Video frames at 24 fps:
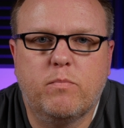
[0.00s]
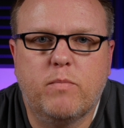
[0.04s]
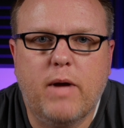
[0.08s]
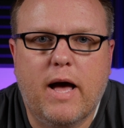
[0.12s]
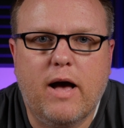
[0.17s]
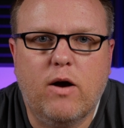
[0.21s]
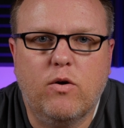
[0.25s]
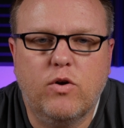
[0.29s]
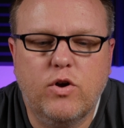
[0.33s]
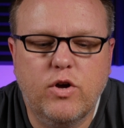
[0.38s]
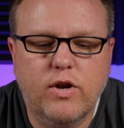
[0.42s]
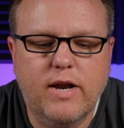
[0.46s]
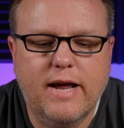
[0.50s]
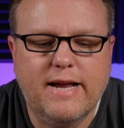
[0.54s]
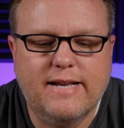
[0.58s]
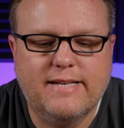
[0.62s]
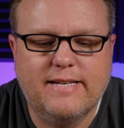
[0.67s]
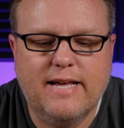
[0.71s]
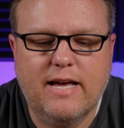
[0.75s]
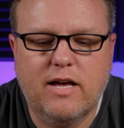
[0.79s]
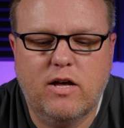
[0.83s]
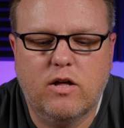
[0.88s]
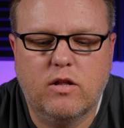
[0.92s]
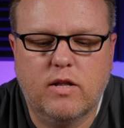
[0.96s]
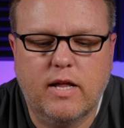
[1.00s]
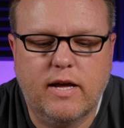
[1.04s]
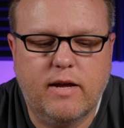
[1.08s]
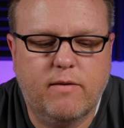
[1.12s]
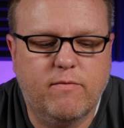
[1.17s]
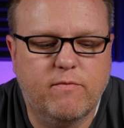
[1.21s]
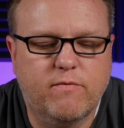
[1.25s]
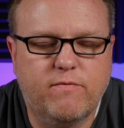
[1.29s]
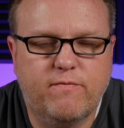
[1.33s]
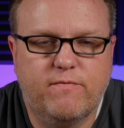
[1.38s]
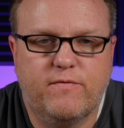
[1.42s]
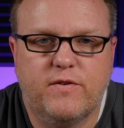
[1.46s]
how could I tell, like
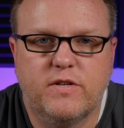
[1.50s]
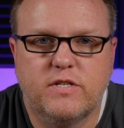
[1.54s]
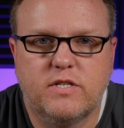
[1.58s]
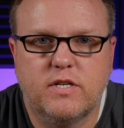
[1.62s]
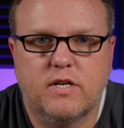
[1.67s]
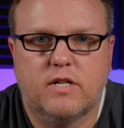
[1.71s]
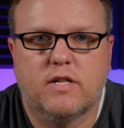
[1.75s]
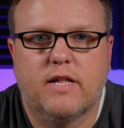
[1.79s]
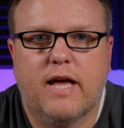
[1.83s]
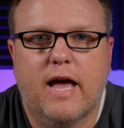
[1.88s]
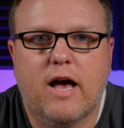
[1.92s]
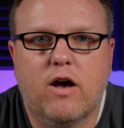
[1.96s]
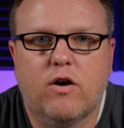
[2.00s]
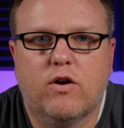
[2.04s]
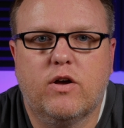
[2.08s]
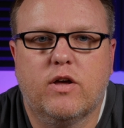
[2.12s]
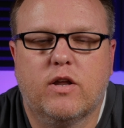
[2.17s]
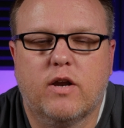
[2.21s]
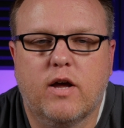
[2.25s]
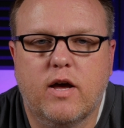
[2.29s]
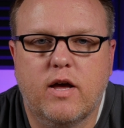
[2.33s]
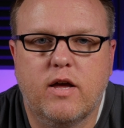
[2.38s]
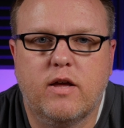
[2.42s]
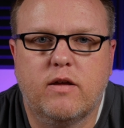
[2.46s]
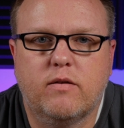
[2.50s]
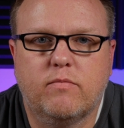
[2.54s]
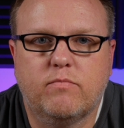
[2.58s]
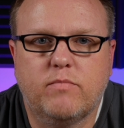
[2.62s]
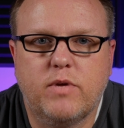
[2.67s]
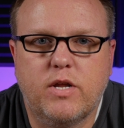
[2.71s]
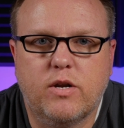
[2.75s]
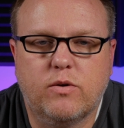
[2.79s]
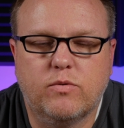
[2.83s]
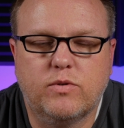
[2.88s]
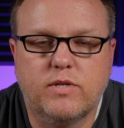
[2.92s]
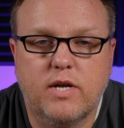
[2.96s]
physically, how could I,
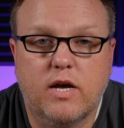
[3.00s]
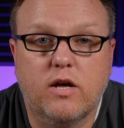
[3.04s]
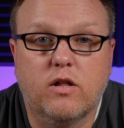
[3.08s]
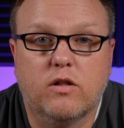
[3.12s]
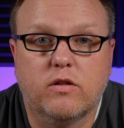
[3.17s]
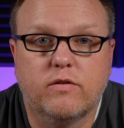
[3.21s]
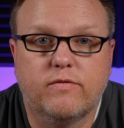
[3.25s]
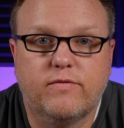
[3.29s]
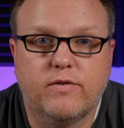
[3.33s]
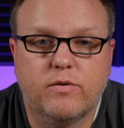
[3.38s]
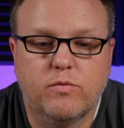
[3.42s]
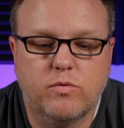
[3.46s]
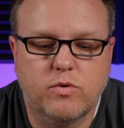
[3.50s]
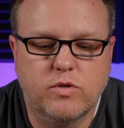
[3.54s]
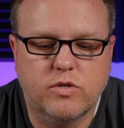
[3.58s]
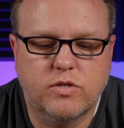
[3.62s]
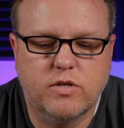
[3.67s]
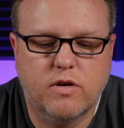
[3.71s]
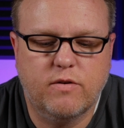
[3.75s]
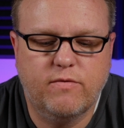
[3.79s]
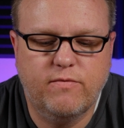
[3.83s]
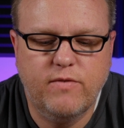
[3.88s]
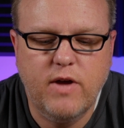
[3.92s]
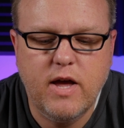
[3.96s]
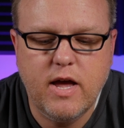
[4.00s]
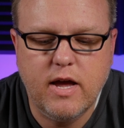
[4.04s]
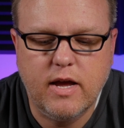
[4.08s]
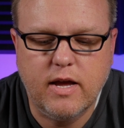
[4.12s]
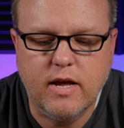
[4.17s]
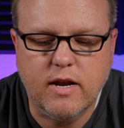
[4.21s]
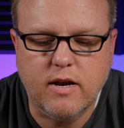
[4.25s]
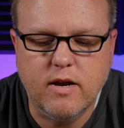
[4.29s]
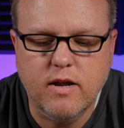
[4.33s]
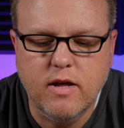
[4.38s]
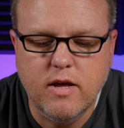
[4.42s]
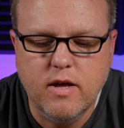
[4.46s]
tell if it was a fake?
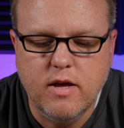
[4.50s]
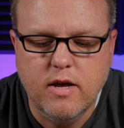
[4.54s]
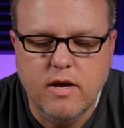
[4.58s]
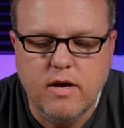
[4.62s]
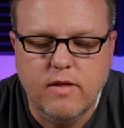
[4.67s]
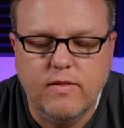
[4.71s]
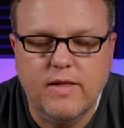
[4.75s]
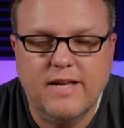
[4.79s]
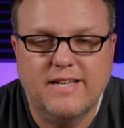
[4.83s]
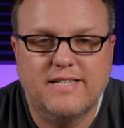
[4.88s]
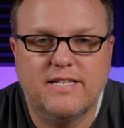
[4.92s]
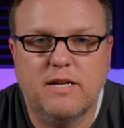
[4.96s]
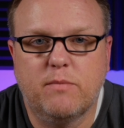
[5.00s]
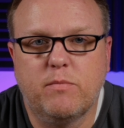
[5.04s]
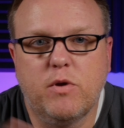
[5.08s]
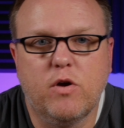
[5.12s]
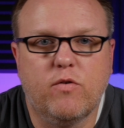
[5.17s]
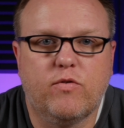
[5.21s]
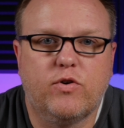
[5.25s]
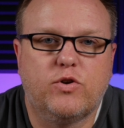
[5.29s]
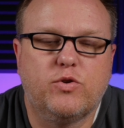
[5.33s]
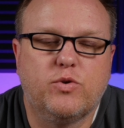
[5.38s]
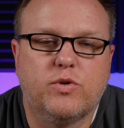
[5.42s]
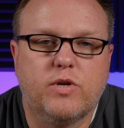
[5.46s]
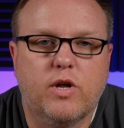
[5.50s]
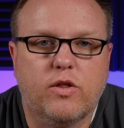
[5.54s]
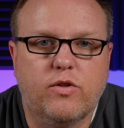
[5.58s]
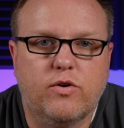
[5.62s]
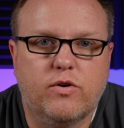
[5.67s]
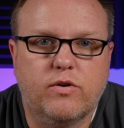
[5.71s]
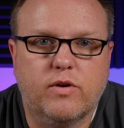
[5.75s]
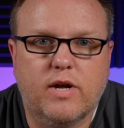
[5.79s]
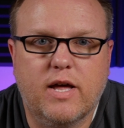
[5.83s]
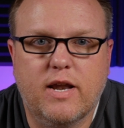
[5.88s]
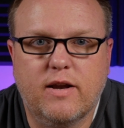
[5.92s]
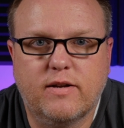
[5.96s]
And they sent me over to
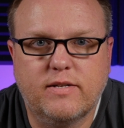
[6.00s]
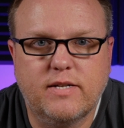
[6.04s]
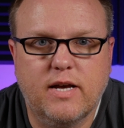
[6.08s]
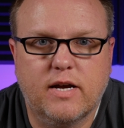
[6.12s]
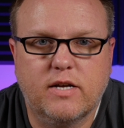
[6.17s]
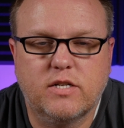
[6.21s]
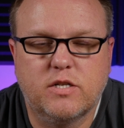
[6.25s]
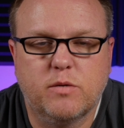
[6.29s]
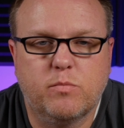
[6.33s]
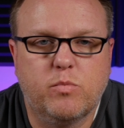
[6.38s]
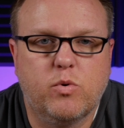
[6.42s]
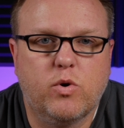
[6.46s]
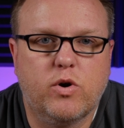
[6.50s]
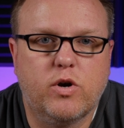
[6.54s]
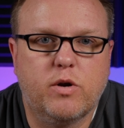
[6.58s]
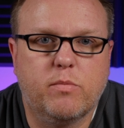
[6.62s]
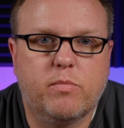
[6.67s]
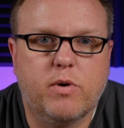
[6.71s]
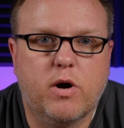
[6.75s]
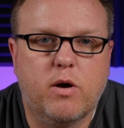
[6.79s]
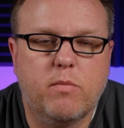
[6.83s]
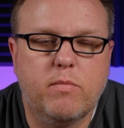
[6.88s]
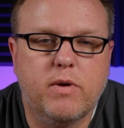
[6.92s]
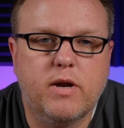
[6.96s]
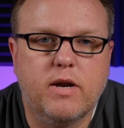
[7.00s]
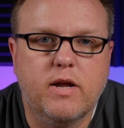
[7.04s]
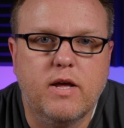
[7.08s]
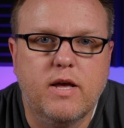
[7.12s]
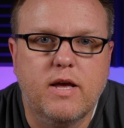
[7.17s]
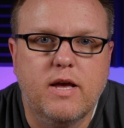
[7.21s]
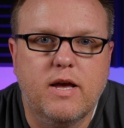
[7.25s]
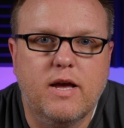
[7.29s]
another kind of tech support department.